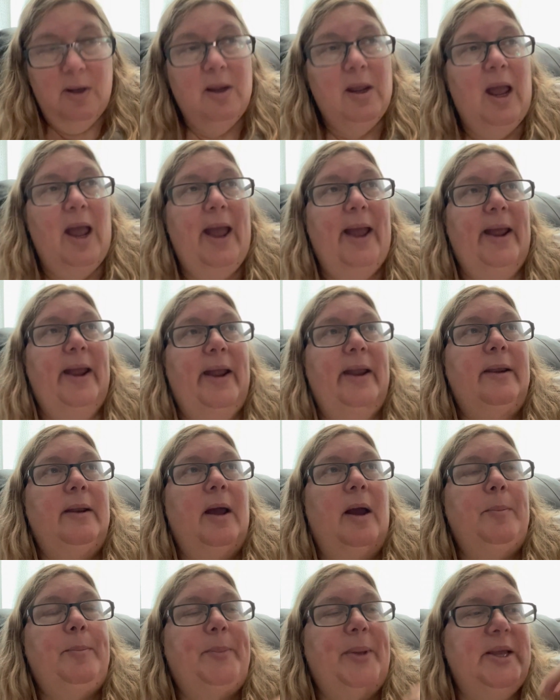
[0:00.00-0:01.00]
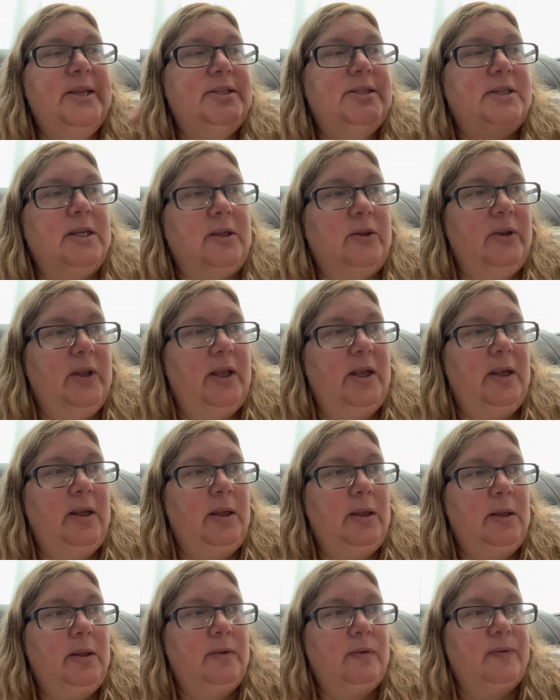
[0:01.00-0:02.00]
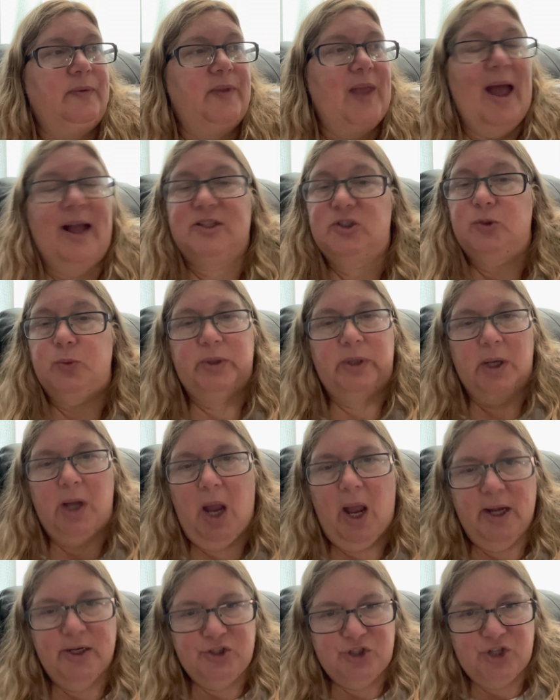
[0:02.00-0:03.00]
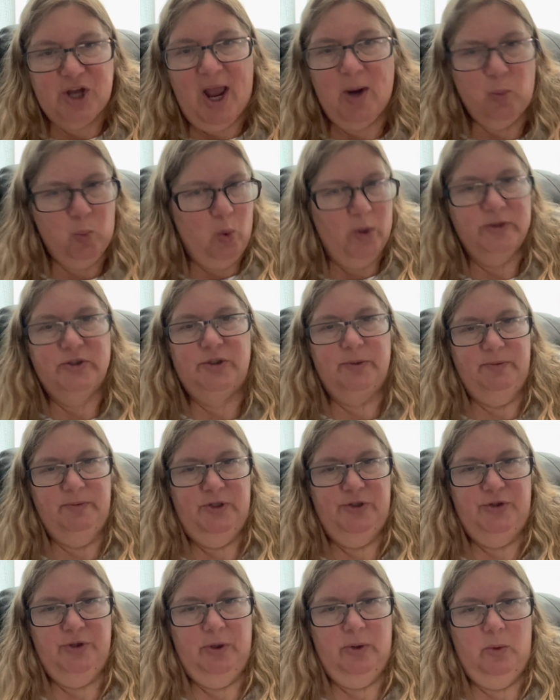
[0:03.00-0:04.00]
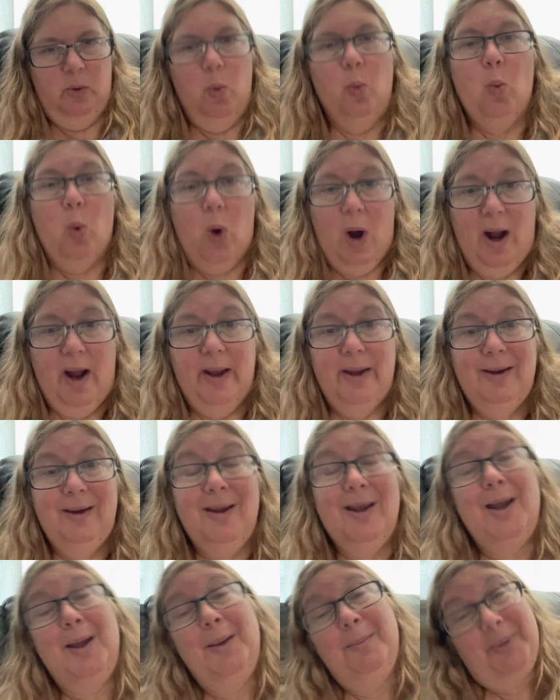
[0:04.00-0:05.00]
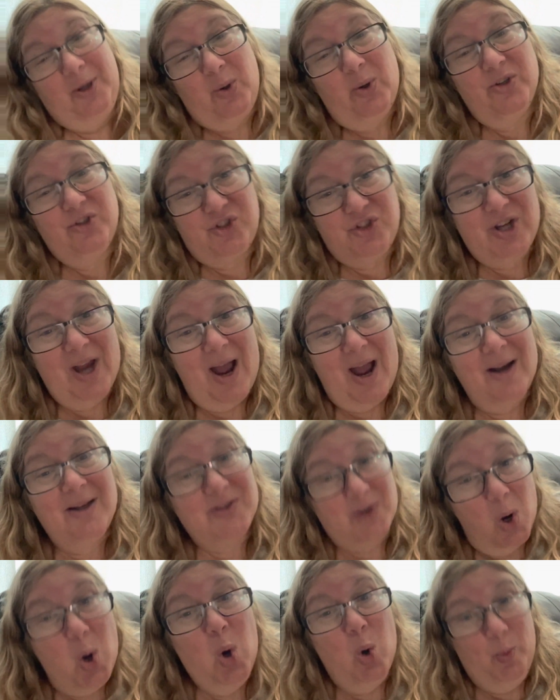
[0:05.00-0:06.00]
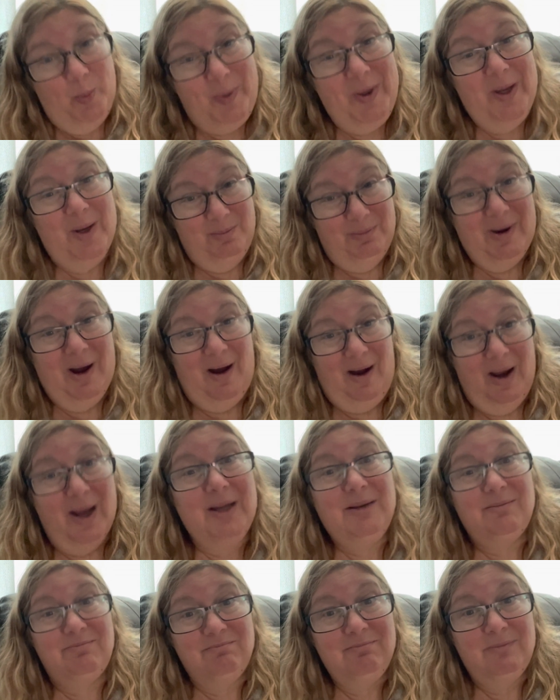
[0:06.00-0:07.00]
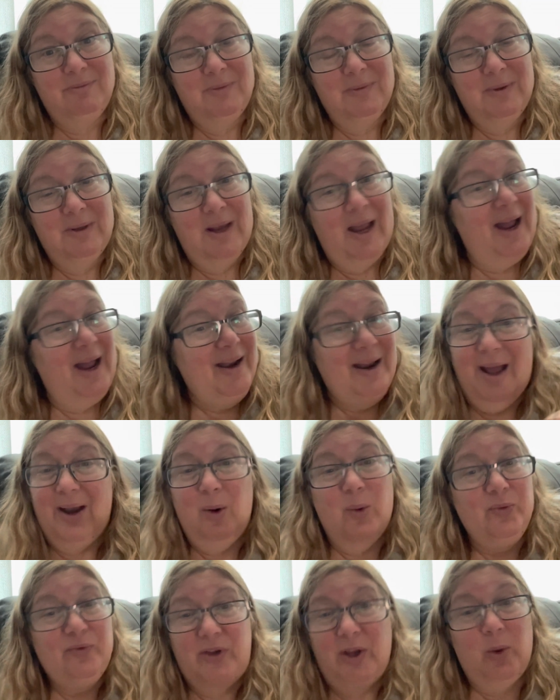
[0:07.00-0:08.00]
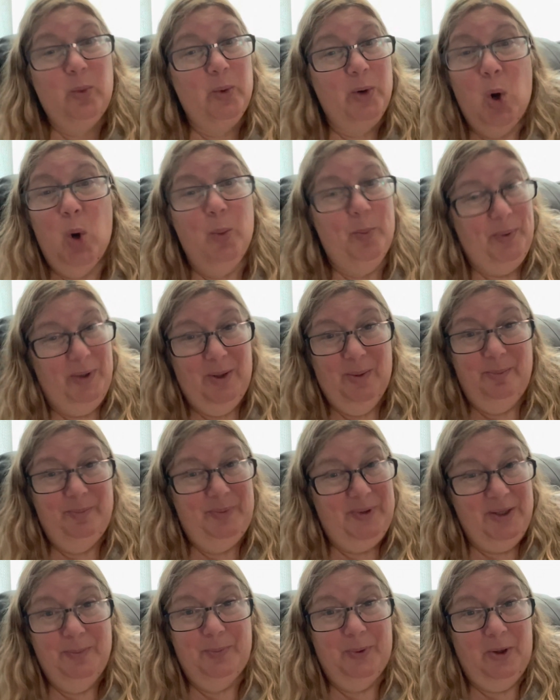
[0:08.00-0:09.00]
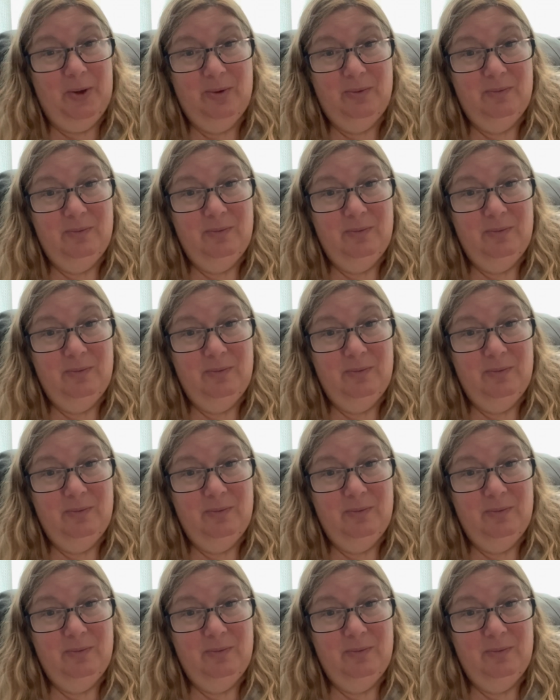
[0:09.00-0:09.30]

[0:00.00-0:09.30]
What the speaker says: and basically that's what the guy Chad wants him to do. Why? Because Chad is a hopium guy, and I don't deal with hopium people.